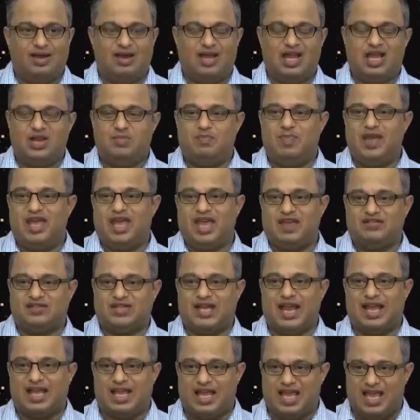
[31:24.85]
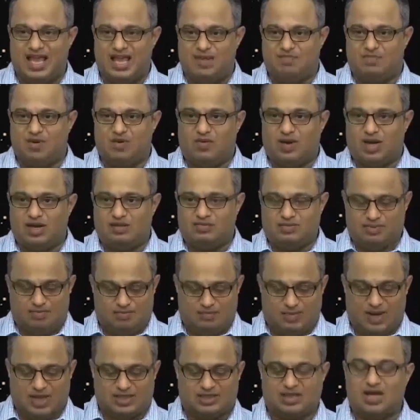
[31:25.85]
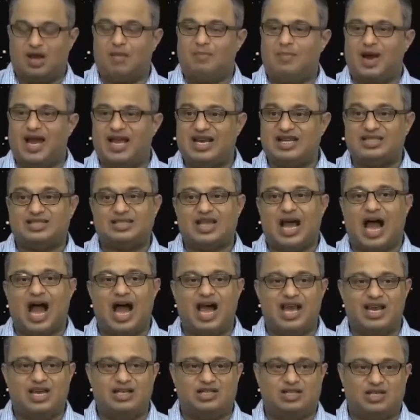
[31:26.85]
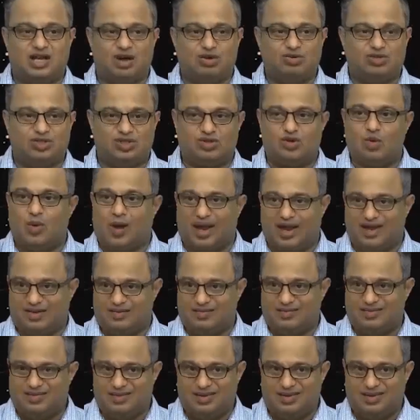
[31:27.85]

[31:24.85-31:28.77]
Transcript: it behaves like e power plus or minus I tau squared,